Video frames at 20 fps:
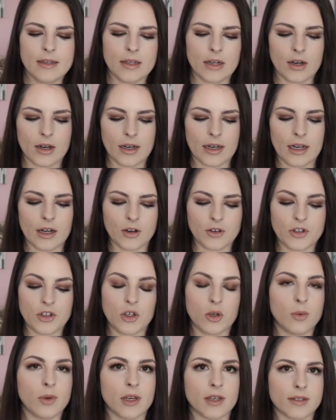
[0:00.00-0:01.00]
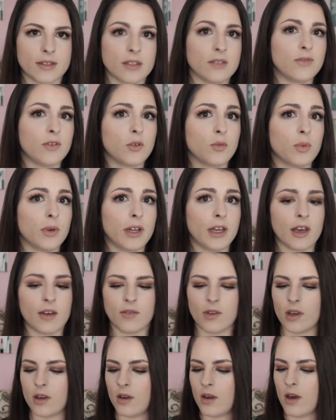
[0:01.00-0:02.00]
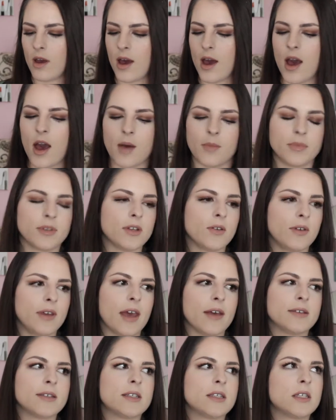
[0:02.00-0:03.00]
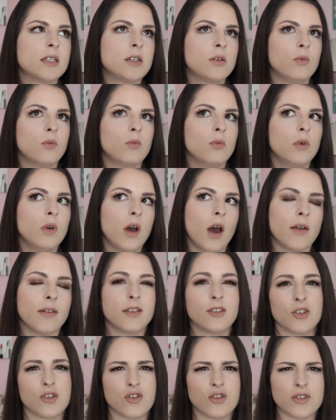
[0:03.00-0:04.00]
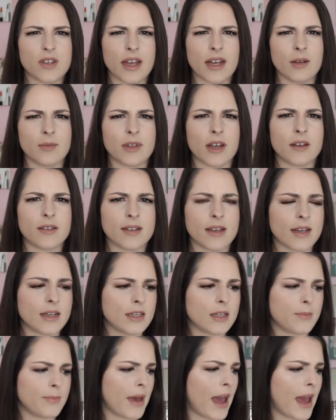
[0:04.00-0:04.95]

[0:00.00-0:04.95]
they're in here too because this feels pretty heavy. So yes. Unless there's just items outside of the